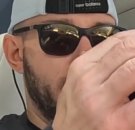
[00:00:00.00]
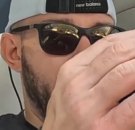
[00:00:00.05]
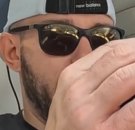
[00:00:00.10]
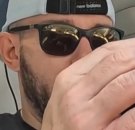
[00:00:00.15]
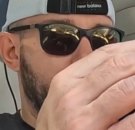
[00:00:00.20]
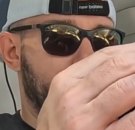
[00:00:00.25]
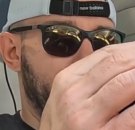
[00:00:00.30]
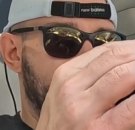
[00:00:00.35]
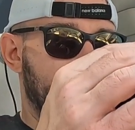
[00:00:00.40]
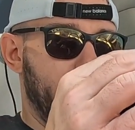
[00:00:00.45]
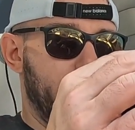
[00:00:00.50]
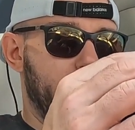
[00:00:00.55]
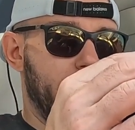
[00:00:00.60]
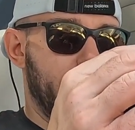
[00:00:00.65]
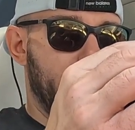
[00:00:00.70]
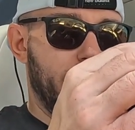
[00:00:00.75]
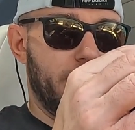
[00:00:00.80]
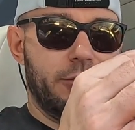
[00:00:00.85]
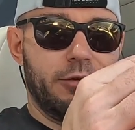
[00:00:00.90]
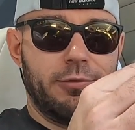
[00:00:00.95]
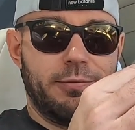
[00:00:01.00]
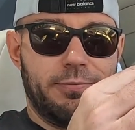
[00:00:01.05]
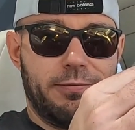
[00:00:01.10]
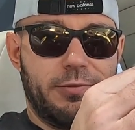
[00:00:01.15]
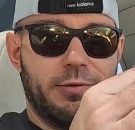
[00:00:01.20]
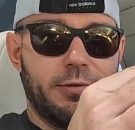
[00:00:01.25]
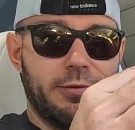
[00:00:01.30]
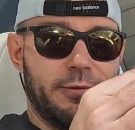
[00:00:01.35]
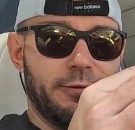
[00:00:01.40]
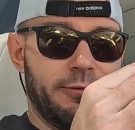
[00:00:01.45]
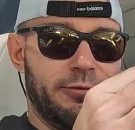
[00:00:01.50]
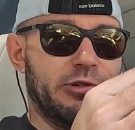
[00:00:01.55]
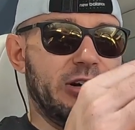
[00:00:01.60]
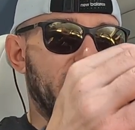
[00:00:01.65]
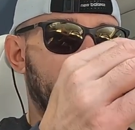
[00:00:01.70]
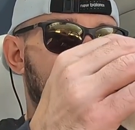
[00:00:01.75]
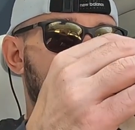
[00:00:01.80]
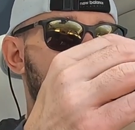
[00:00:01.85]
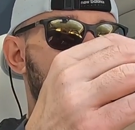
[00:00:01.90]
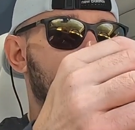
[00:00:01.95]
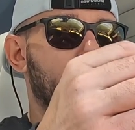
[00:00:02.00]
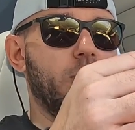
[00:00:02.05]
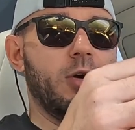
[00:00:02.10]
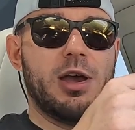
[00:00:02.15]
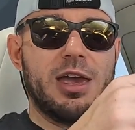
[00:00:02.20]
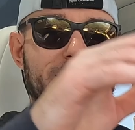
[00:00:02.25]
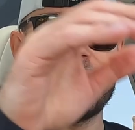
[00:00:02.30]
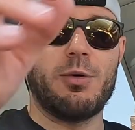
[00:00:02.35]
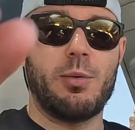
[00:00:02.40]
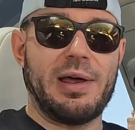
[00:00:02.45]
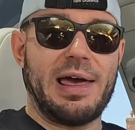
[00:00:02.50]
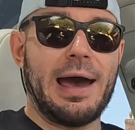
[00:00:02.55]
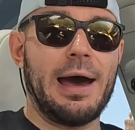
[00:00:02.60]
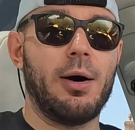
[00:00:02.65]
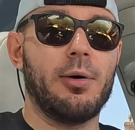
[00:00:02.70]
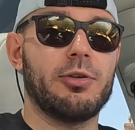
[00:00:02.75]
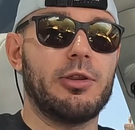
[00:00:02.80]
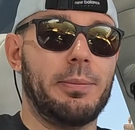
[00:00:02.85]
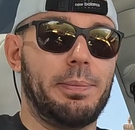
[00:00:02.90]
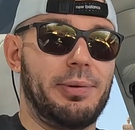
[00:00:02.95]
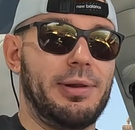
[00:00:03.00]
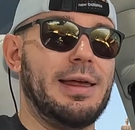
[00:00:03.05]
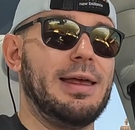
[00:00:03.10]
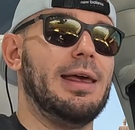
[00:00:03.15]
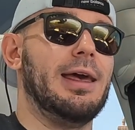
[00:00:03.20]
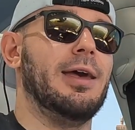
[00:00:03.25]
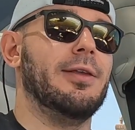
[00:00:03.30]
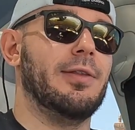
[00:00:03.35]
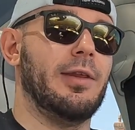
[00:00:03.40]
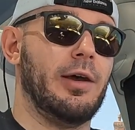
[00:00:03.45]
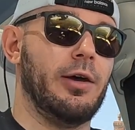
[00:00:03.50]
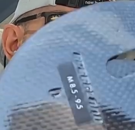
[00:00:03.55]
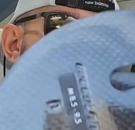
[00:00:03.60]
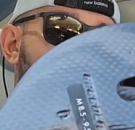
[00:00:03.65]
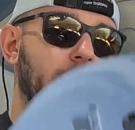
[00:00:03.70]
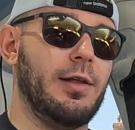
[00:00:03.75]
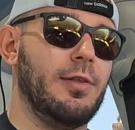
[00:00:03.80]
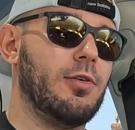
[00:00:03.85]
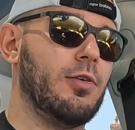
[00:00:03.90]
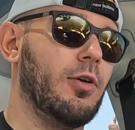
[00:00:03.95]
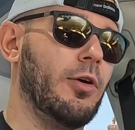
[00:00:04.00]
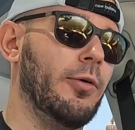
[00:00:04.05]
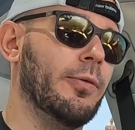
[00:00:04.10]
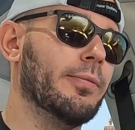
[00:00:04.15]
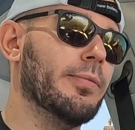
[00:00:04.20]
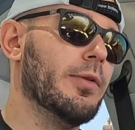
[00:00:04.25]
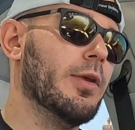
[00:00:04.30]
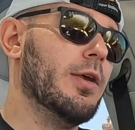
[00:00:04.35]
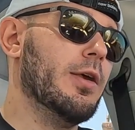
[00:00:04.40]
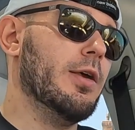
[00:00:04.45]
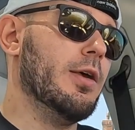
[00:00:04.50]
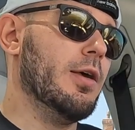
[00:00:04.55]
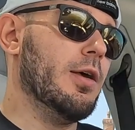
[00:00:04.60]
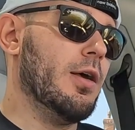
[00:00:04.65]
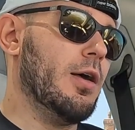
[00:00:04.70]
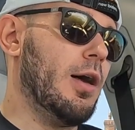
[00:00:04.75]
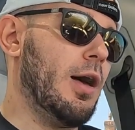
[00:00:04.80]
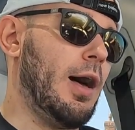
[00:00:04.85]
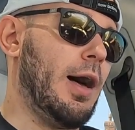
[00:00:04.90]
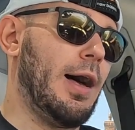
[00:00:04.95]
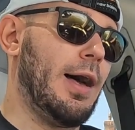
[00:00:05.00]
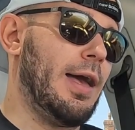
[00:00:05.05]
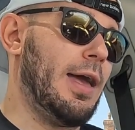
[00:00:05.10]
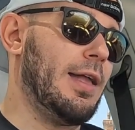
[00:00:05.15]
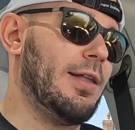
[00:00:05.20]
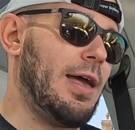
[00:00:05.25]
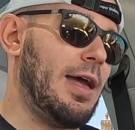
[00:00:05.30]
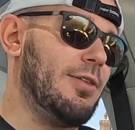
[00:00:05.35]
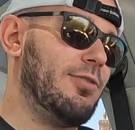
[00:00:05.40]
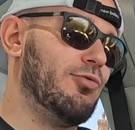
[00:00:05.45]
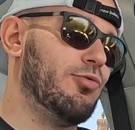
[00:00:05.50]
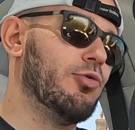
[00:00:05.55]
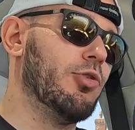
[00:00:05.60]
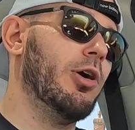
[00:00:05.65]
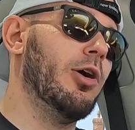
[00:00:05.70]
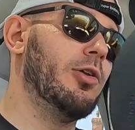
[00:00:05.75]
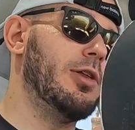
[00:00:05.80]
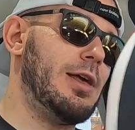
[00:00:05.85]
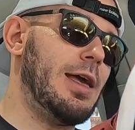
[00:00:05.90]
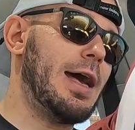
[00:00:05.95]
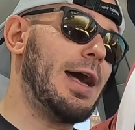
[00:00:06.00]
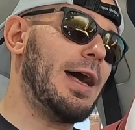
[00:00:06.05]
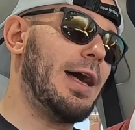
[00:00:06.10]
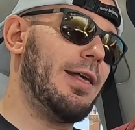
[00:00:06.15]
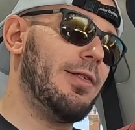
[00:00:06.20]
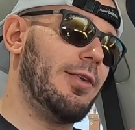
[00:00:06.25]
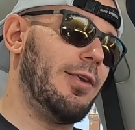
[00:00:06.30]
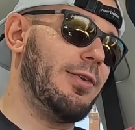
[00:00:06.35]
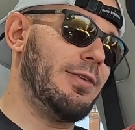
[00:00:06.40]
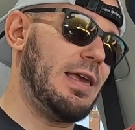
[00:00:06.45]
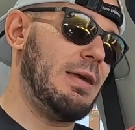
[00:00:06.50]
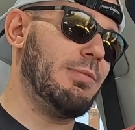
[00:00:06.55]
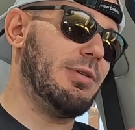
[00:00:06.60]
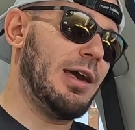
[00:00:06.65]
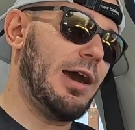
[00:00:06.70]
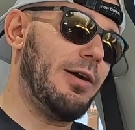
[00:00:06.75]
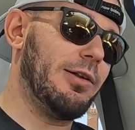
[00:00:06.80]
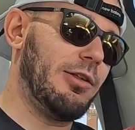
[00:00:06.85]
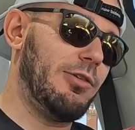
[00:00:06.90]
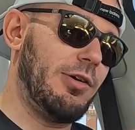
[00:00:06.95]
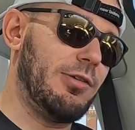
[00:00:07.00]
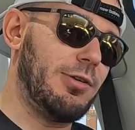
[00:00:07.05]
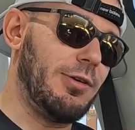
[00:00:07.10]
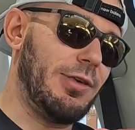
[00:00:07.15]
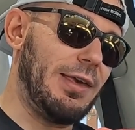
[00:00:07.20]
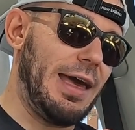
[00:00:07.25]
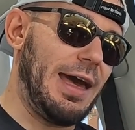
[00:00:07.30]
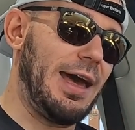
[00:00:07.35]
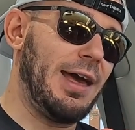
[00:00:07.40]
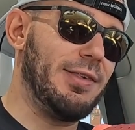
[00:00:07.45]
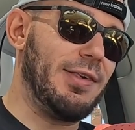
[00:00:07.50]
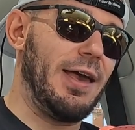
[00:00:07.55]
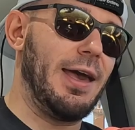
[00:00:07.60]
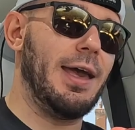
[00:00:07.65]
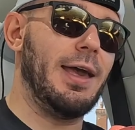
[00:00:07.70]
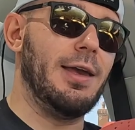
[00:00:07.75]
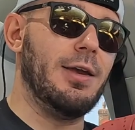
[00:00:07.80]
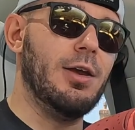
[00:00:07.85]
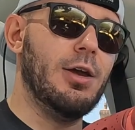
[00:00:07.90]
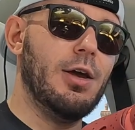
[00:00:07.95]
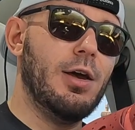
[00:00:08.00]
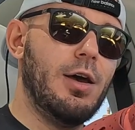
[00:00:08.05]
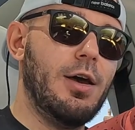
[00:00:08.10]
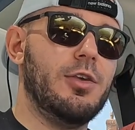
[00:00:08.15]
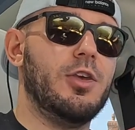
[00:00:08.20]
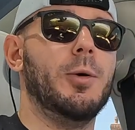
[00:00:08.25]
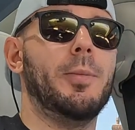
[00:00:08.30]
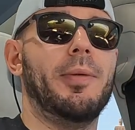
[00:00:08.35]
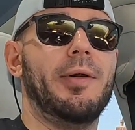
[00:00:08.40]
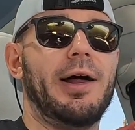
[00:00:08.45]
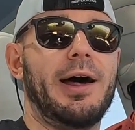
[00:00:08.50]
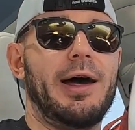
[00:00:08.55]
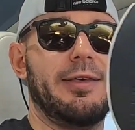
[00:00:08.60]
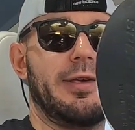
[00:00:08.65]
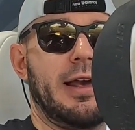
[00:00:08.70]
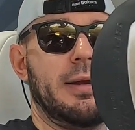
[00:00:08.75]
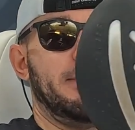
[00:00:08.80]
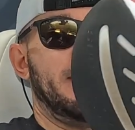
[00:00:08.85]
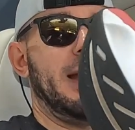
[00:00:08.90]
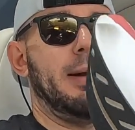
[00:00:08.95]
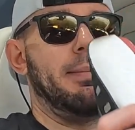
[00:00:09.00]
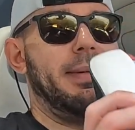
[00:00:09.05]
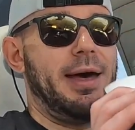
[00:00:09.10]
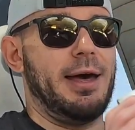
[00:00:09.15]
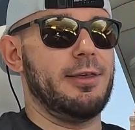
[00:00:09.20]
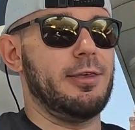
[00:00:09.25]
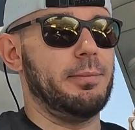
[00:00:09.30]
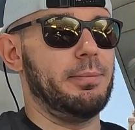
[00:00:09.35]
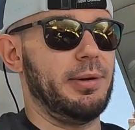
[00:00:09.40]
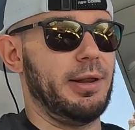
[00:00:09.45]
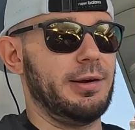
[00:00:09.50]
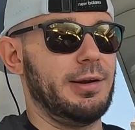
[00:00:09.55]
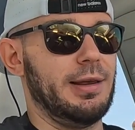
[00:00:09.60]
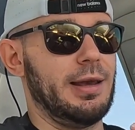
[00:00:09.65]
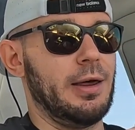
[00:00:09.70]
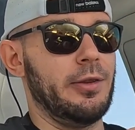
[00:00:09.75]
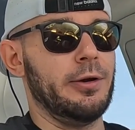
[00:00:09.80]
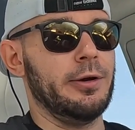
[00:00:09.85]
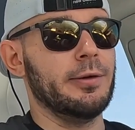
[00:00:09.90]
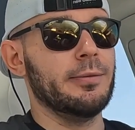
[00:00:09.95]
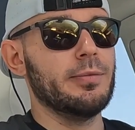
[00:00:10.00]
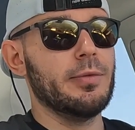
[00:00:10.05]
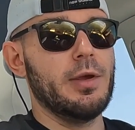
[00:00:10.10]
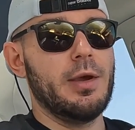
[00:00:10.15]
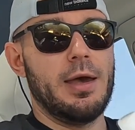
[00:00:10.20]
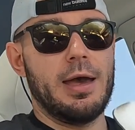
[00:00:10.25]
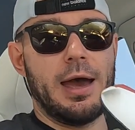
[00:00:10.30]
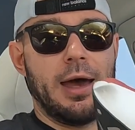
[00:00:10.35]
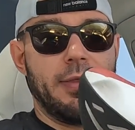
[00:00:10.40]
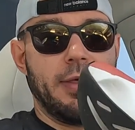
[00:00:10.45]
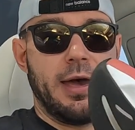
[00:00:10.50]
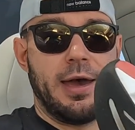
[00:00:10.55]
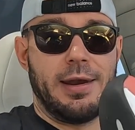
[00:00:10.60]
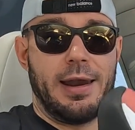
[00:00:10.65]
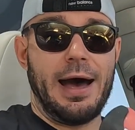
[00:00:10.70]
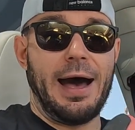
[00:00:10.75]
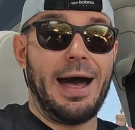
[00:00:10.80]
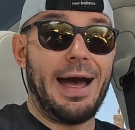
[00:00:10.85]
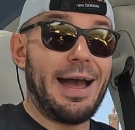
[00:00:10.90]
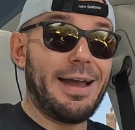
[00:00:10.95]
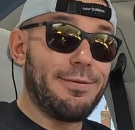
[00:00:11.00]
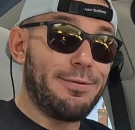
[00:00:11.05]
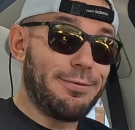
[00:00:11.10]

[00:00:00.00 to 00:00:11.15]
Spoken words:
kind of rigidness to it, even without the plate in there, right? So it really has the same characteristics as a Super Blast and Mad Max blend together. And then I